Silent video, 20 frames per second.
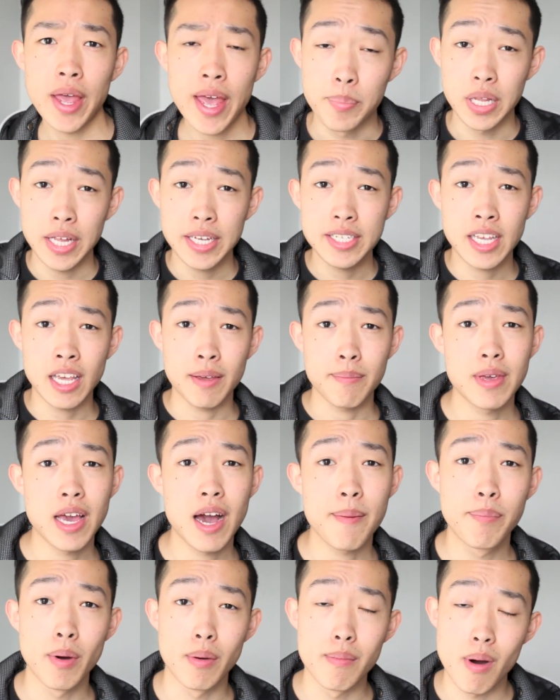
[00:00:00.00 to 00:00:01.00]
Please hit me
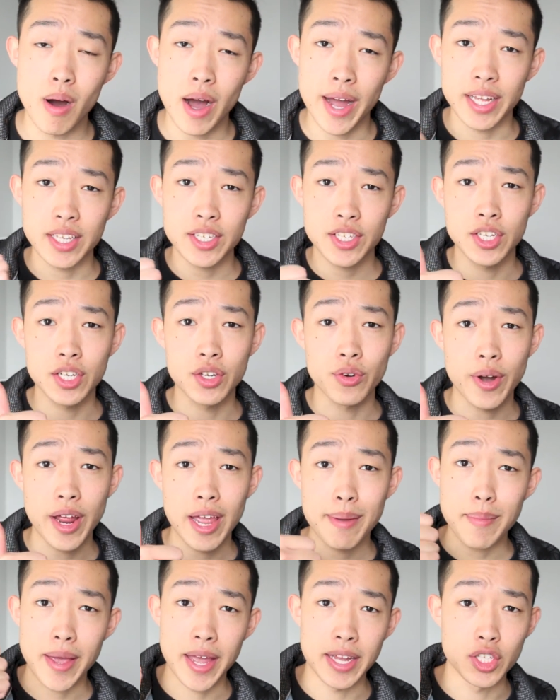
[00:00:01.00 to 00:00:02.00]
up on my
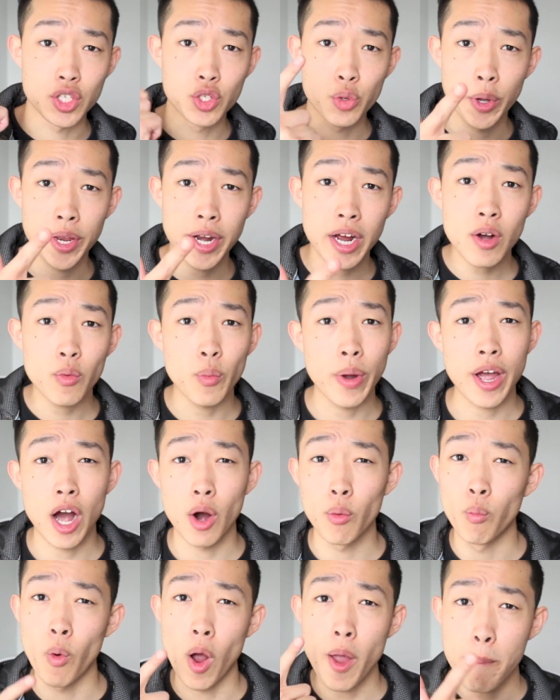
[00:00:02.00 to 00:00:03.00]
Instagram and Twitter, where
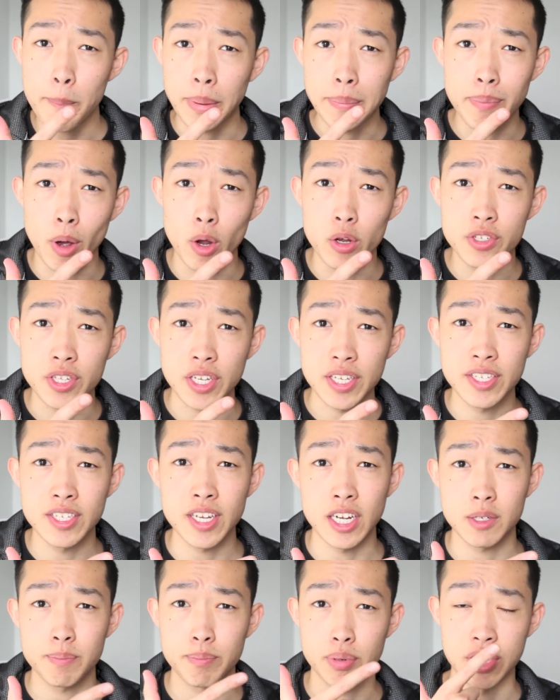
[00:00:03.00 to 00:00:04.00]
I won't be posting
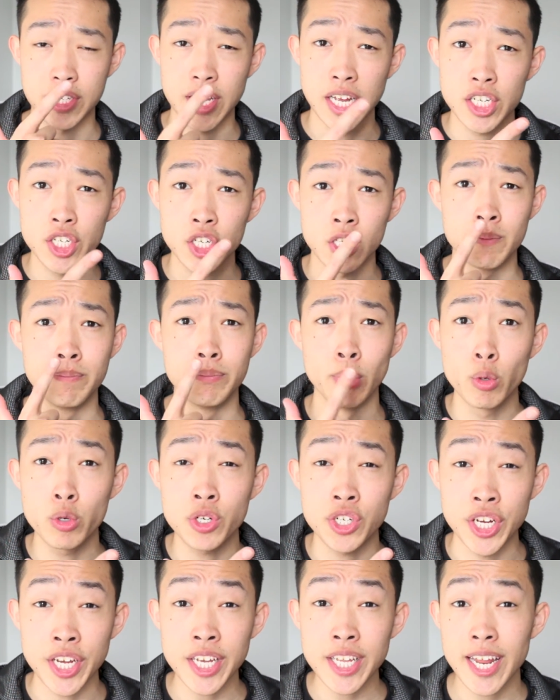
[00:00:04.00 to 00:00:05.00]
such pretentious
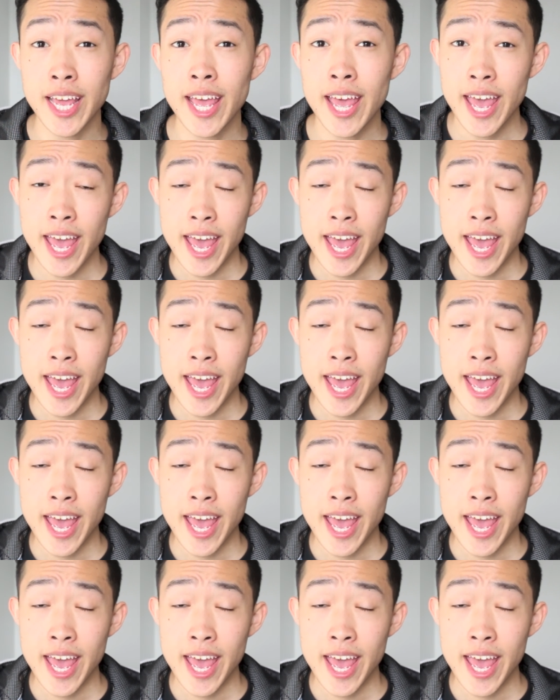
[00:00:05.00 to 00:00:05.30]
bullshit.